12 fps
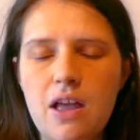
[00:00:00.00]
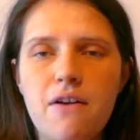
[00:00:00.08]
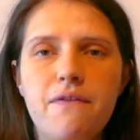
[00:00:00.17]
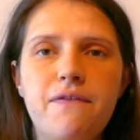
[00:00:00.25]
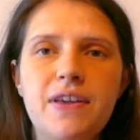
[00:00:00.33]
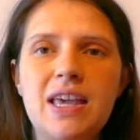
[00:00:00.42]

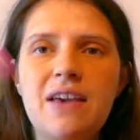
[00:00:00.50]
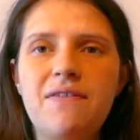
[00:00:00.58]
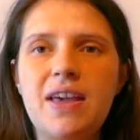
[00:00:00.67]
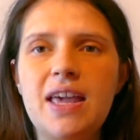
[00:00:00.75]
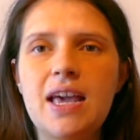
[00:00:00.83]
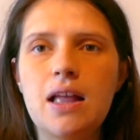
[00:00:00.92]

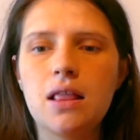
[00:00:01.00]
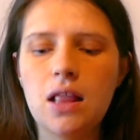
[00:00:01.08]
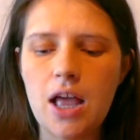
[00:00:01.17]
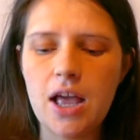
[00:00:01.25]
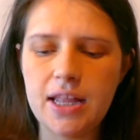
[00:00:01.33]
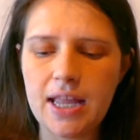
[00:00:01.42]
Forgiving and
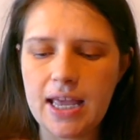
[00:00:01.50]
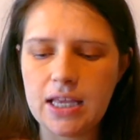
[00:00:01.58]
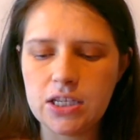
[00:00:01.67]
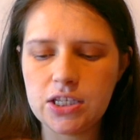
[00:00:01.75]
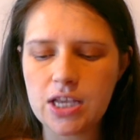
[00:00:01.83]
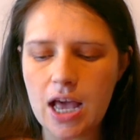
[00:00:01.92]
learning.
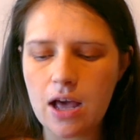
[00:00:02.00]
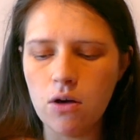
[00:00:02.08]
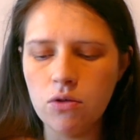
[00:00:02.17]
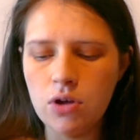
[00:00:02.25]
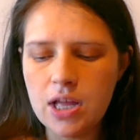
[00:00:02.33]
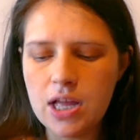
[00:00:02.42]

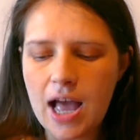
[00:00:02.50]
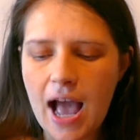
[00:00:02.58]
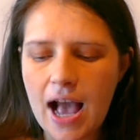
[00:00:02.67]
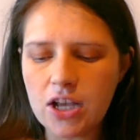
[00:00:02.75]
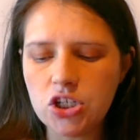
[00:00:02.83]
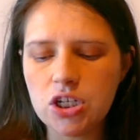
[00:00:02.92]
So
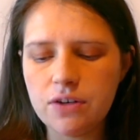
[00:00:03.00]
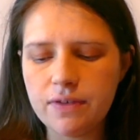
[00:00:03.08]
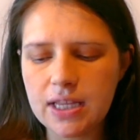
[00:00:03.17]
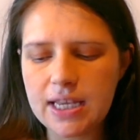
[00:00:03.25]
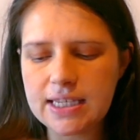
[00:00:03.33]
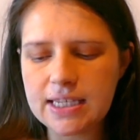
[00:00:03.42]
as you
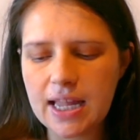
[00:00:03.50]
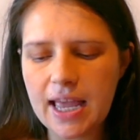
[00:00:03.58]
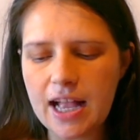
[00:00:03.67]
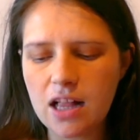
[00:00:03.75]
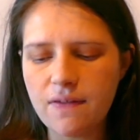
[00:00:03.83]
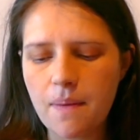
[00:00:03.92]
release and
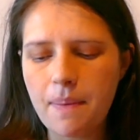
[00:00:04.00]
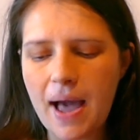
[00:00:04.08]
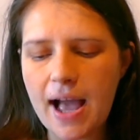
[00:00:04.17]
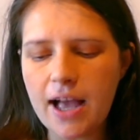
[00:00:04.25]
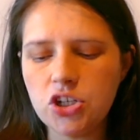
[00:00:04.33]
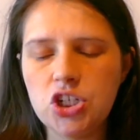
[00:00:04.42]
heal the
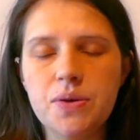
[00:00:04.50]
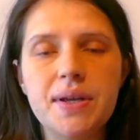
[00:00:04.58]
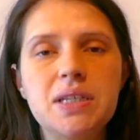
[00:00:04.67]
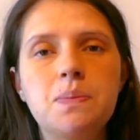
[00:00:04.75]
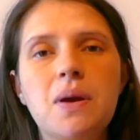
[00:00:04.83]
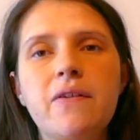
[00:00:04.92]
past, you
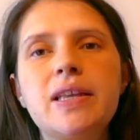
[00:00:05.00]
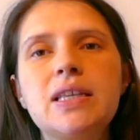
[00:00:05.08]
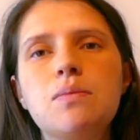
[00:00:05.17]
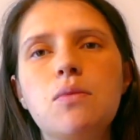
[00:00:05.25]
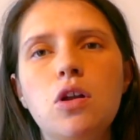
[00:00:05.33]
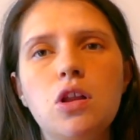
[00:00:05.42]

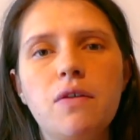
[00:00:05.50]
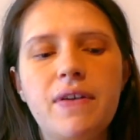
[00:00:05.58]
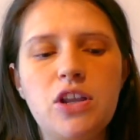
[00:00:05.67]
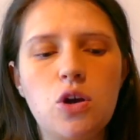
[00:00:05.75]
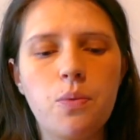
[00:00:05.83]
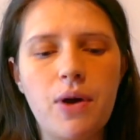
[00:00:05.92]
experience more love
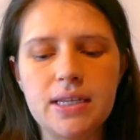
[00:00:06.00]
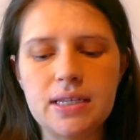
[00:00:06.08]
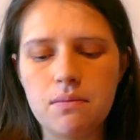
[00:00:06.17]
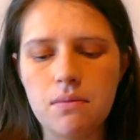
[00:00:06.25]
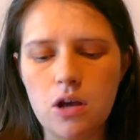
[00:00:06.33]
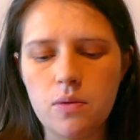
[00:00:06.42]
in your
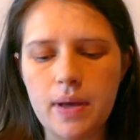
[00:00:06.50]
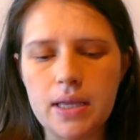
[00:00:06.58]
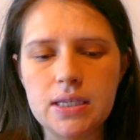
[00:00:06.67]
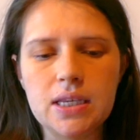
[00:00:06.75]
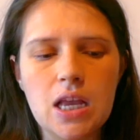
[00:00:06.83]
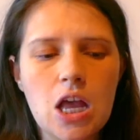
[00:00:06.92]
present
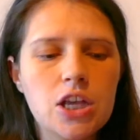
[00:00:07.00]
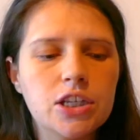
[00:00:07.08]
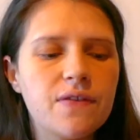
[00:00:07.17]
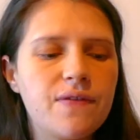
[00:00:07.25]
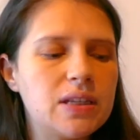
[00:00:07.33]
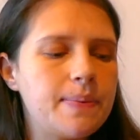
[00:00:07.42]
moments.
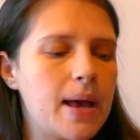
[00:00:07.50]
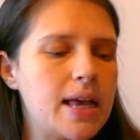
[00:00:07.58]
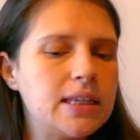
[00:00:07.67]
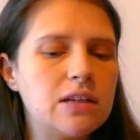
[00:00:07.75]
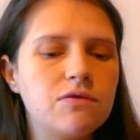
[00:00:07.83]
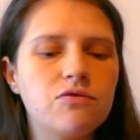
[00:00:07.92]
So this
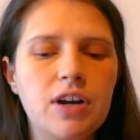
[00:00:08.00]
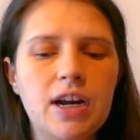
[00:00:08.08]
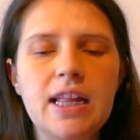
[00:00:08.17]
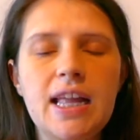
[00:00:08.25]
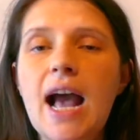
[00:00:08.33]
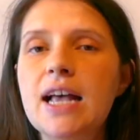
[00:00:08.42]
person
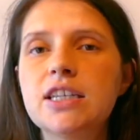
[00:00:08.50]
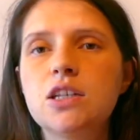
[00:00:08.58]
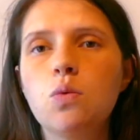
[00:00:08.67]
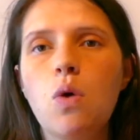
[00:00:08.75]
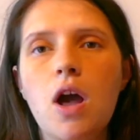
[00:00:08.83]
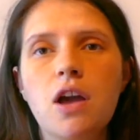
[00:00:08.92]
really has
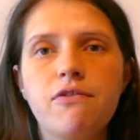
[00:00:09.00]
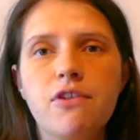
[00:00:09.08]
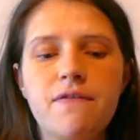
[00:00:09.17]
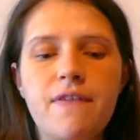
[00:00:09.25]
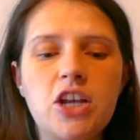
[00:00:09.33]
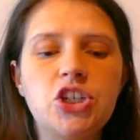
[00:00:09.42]
to work
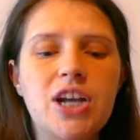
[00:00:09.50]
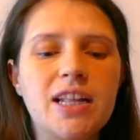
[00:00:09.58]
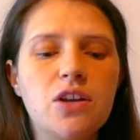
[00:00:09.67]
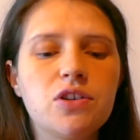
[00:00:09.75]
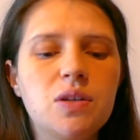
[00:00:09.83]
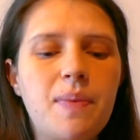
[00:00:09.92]
through their
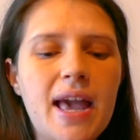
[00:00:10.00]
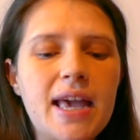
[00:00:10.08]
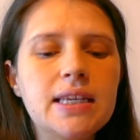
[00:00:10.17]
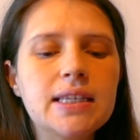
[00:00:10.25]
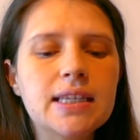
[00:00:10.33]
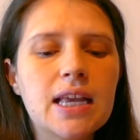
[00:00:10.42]
shadow
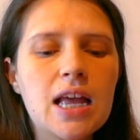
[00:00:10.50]
space.